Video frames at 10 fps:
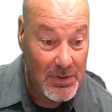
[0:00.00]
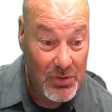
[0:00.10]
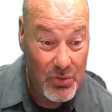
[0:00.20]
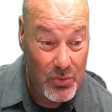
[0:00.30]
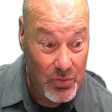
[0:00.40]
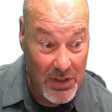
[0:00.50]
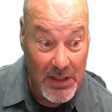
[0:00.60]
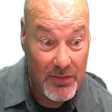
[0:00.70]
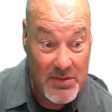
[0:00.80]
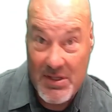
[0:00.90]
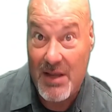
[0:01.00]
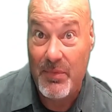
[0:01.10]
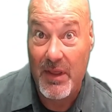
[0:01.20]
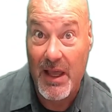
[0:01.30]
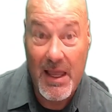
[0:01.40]
need the same
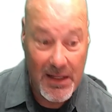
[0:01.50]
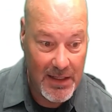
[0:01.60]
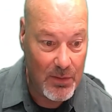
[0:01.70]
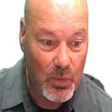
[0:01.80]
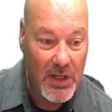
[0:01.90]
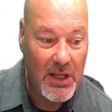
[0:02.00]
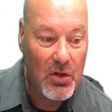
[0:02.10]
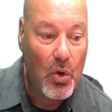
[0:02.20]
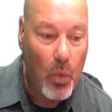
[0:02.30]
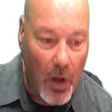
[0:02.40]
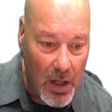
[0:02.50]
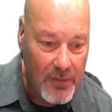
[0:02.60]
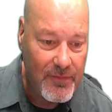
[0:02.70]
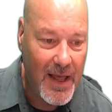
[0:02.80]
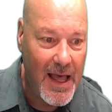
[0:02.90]
thing I need. We need
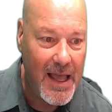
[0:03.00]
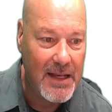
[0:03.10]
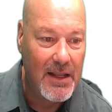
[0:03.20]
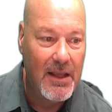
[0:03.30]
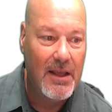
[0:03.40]
qualified,